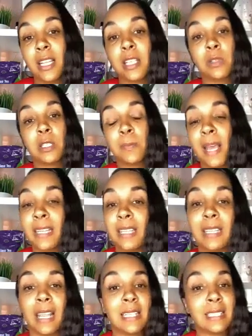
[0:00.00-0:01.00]
Let's respect
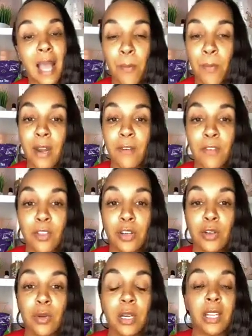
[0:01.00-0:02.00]
that they stop whatever they're
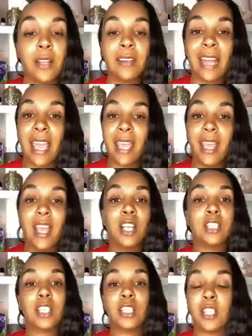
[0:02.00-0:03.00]
doing in their day
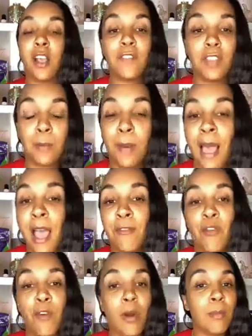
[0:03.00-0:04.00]
to serve this
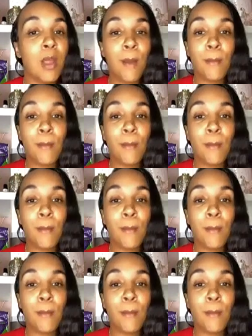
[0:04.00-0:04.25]
platform.